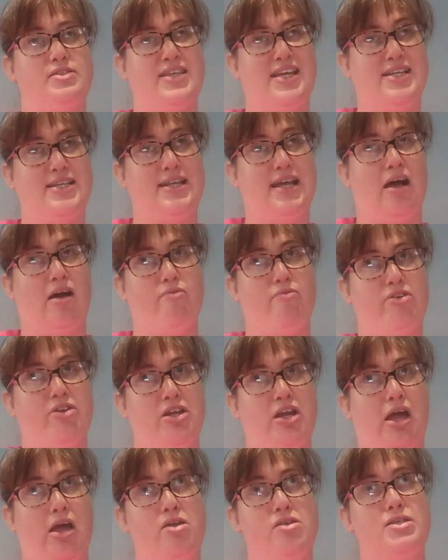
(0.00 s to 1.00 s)
sit down
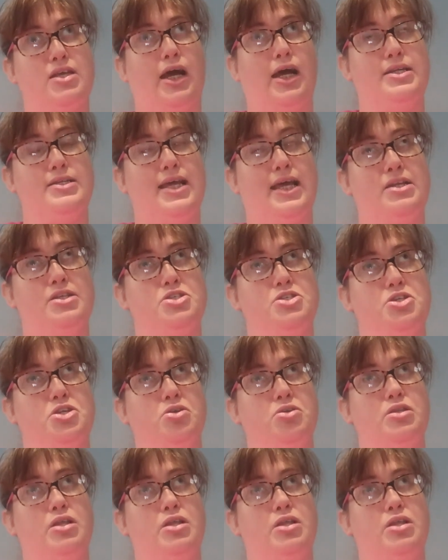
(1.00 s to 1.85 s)
videos, I tend to do